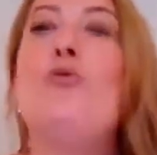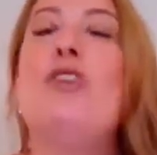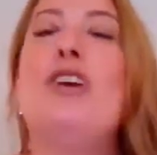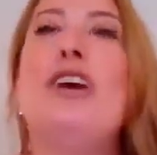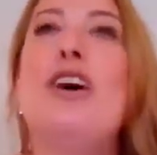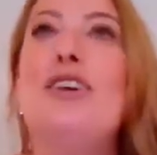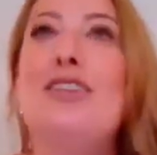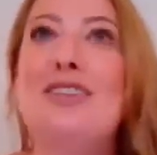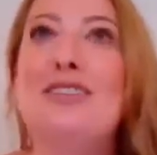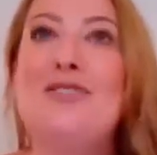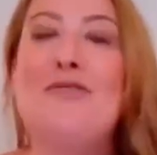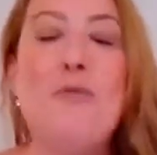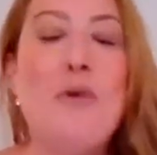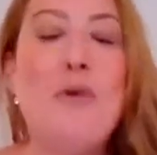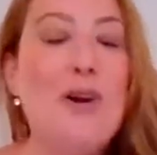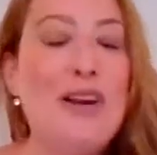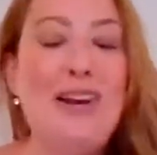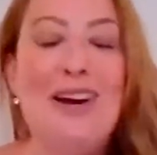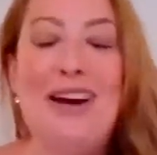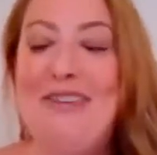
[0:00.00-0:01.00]
regardless of
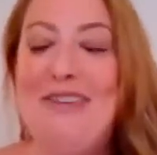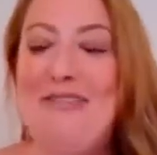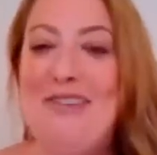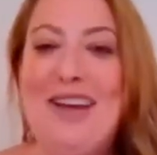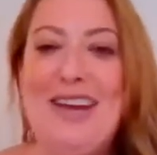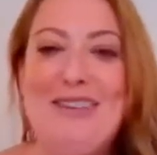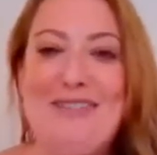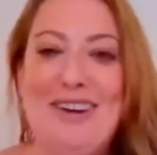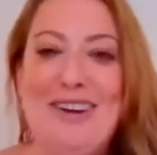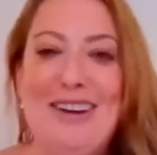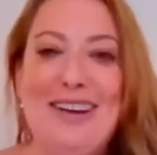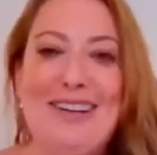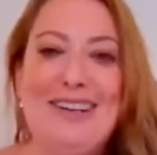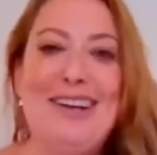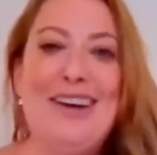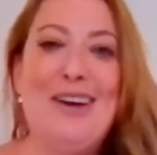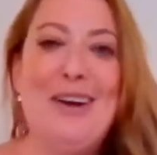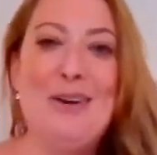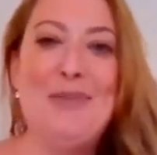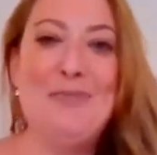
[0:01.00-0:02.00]
what life
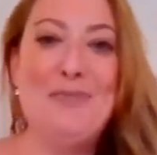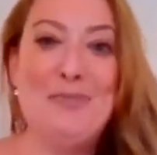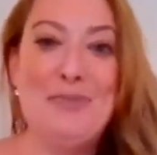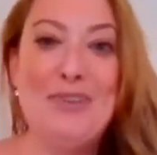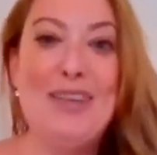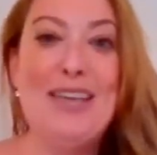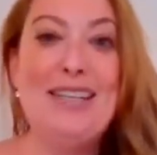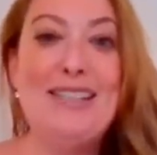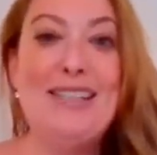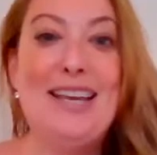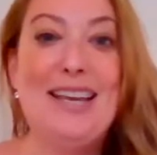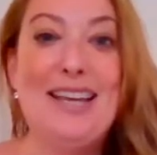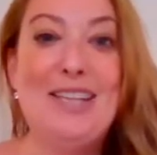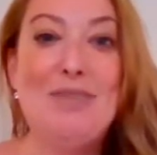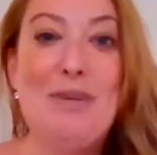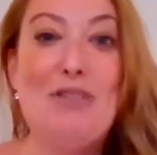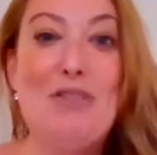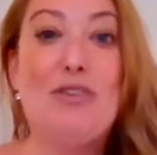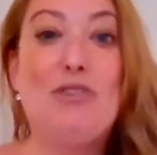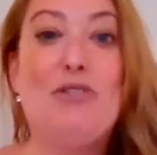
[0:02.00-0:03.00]
area it
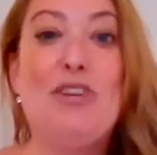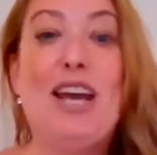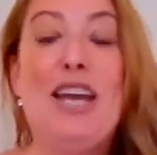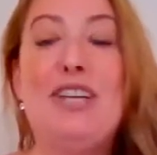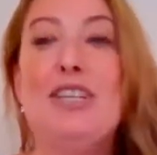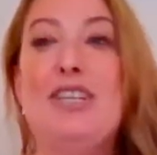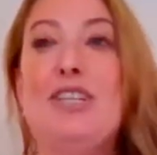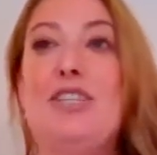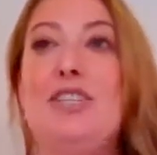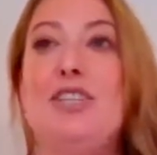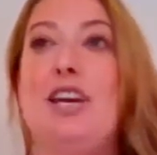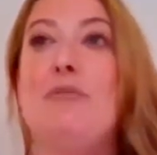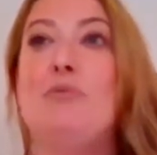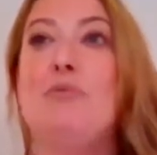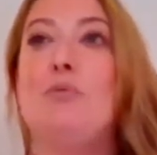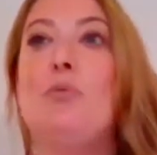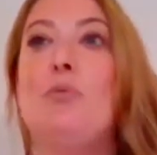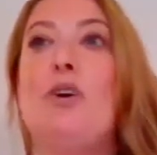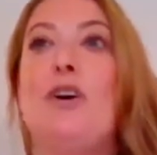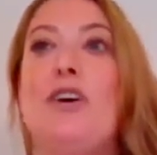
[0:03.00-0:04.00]
is, whether it's
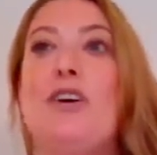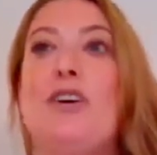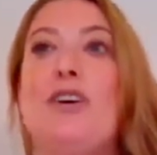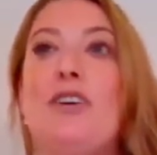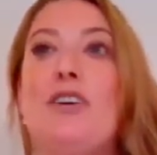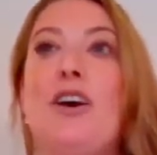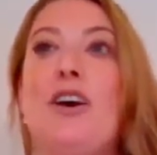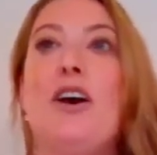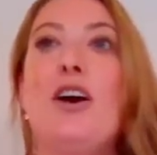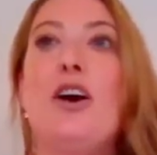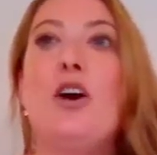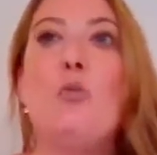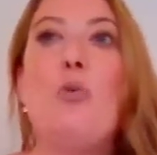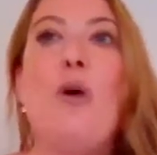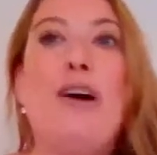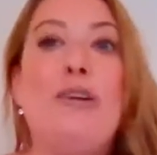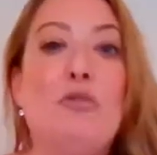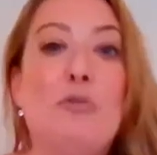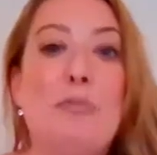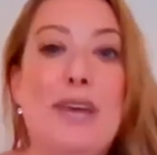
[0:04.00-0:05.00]
relationships, work,
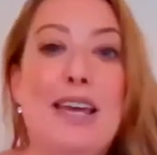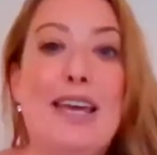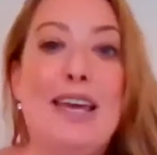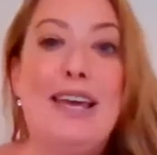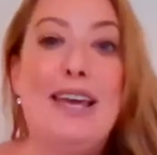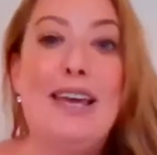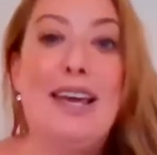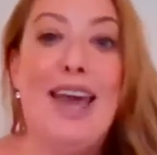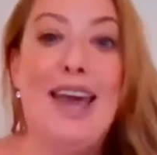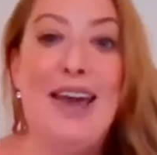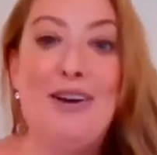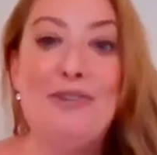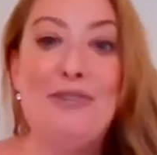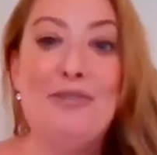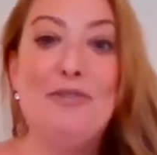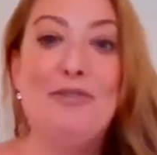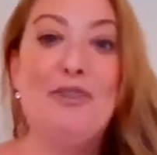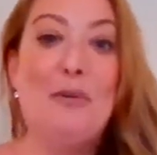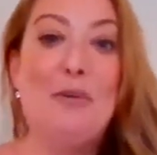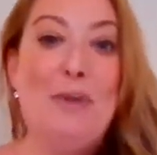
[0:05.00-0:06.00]
well-being,
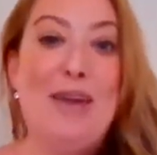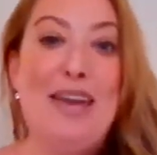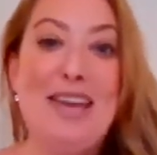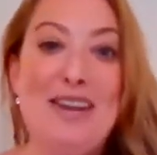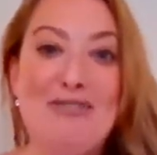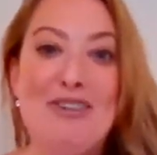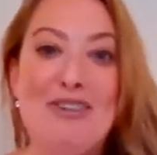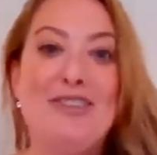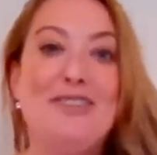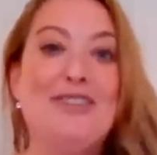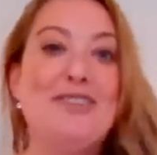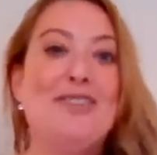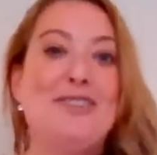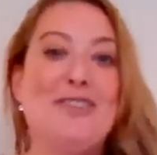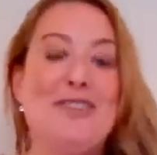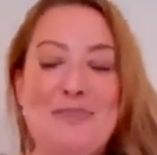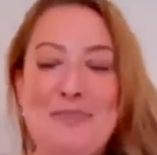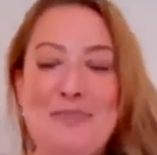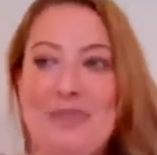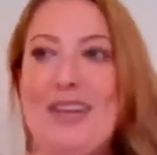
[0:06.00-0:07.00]
health,
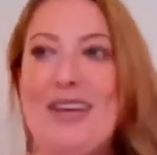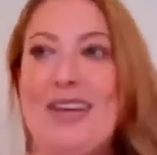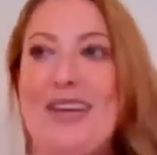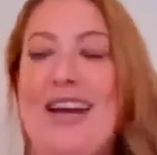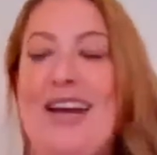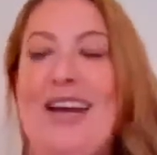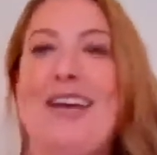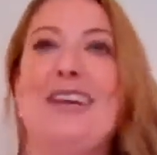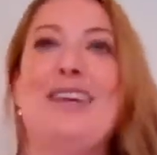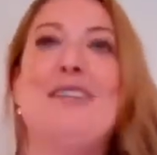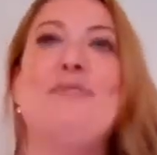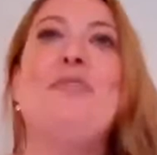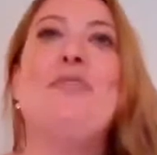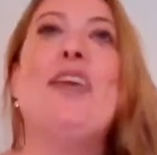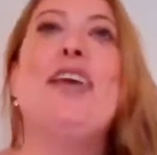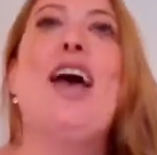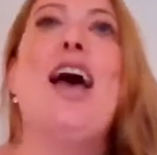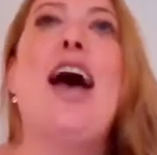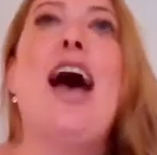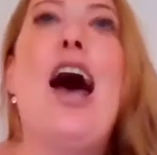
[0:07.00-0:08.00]
appearance. Okay,
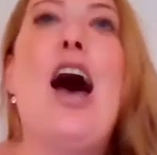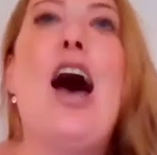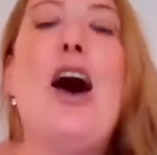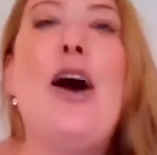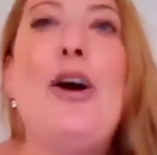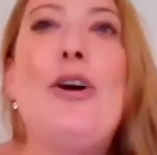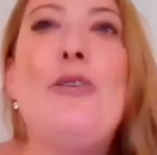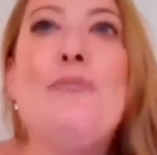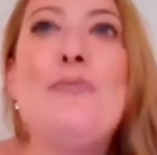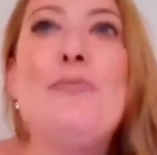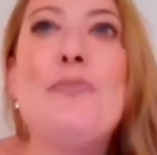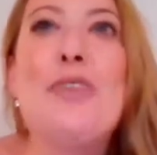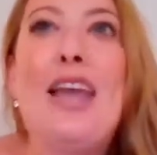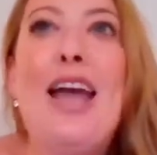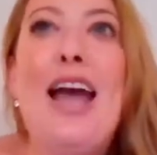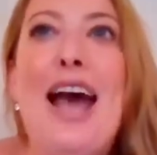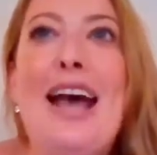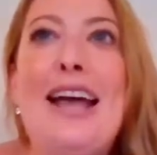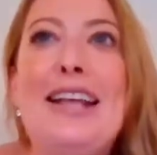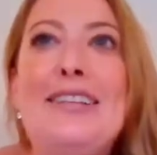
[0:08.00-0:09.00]

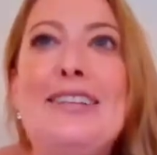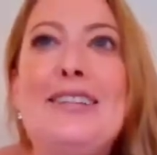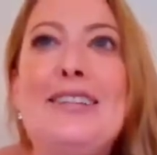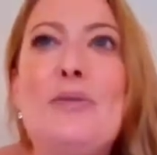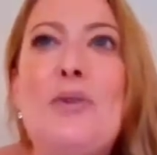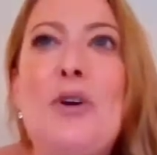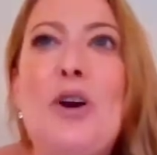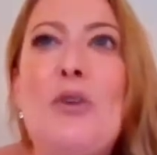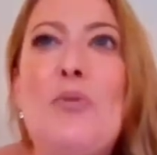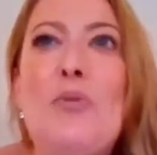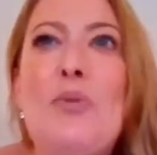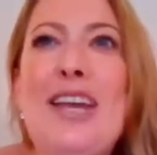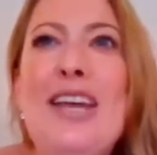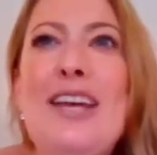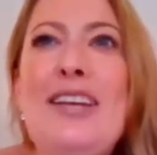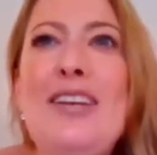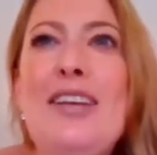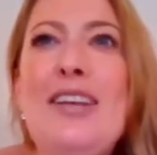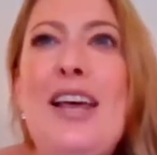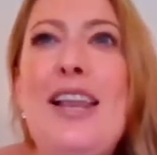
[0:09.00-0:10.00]
and we're
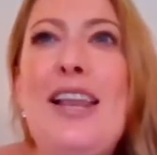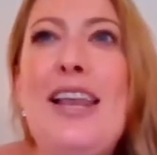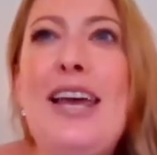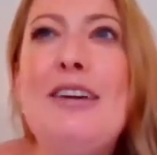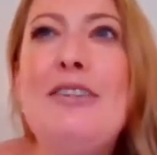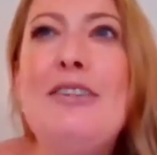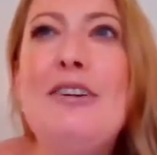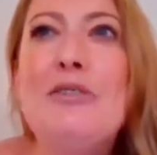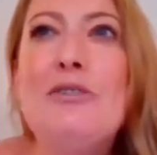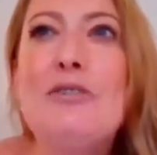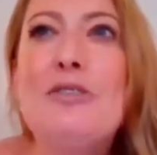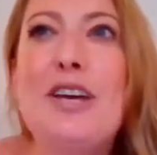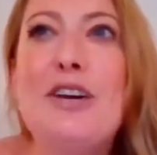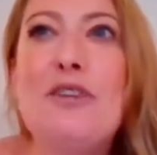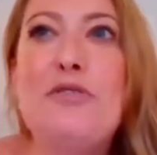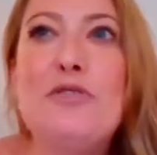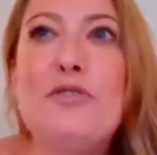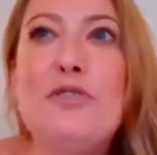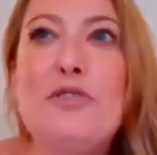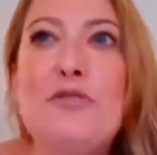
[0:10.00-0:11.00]
going to allow
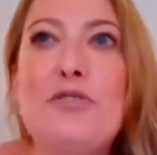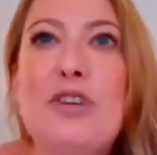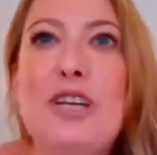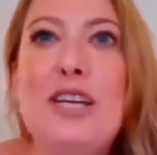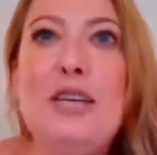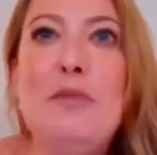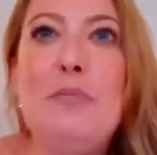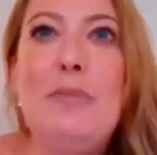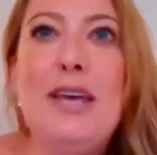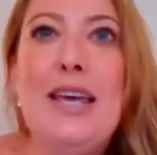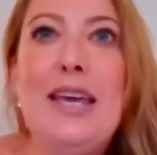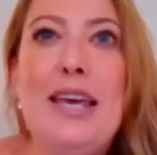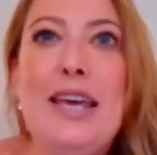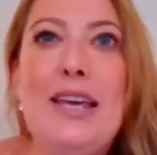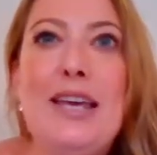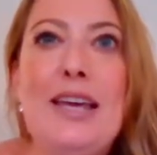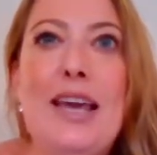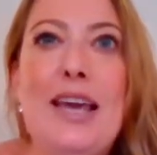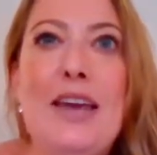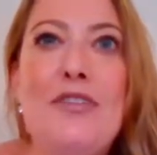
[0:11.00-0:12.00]
ourselves to really
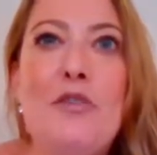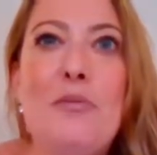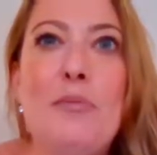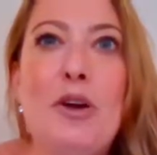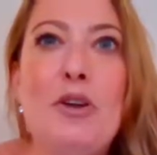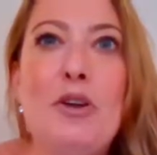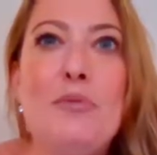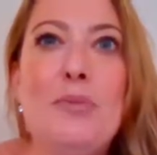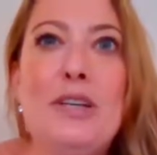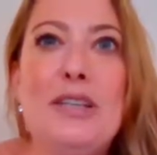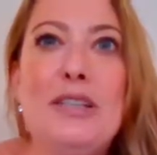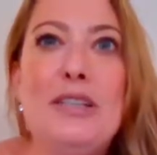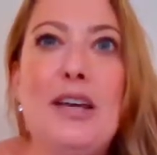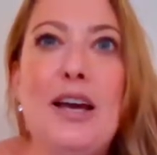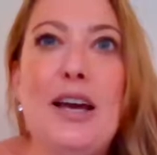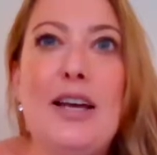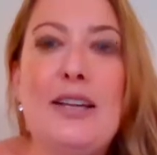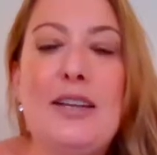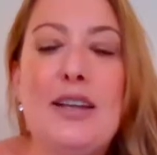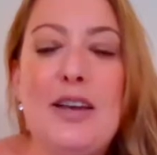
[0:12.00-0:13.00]
be in the moment
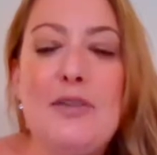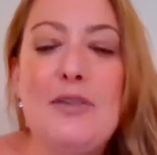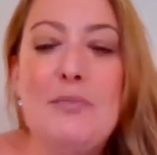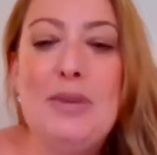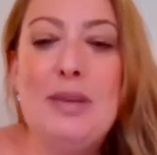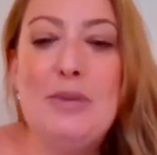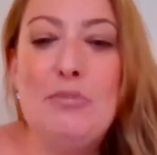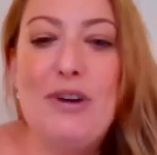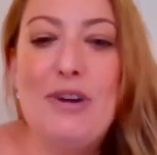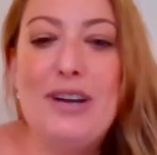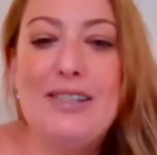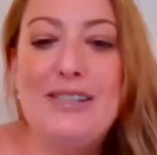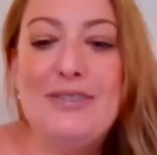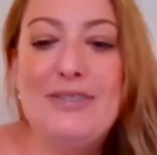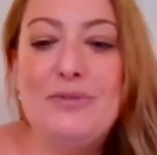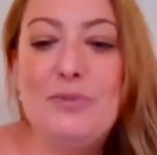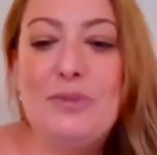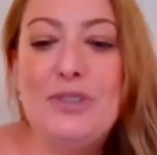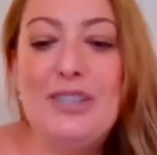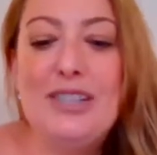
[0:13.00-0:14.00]
and be
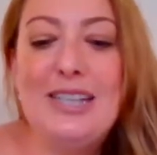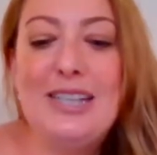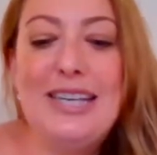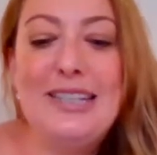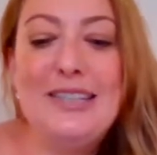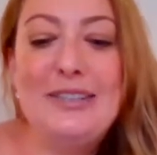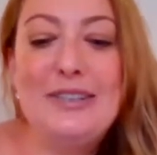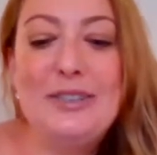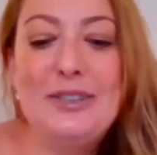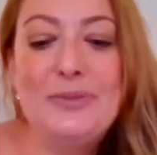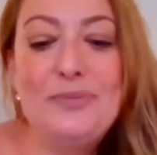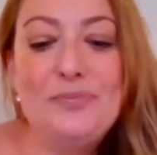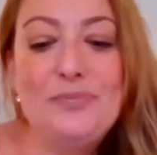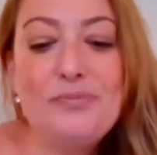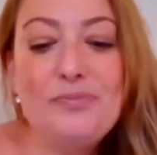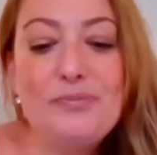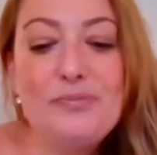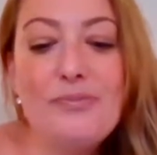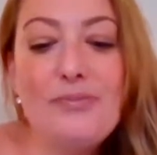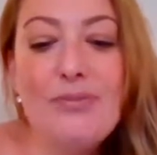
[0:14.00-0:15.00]
present with things.
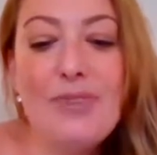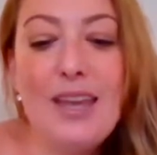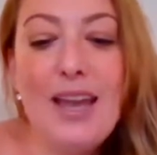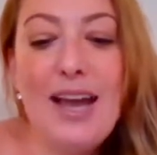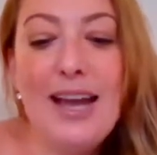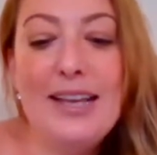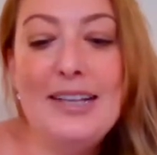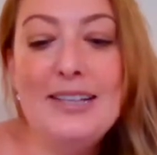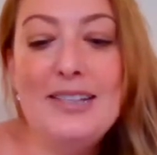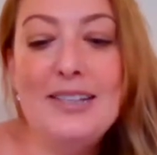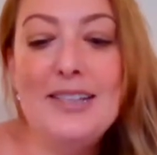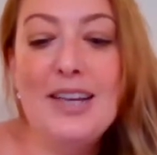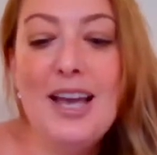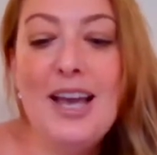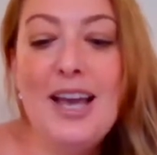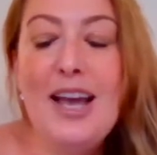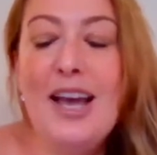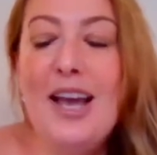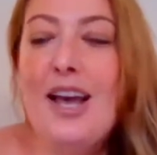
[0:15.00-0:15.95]
And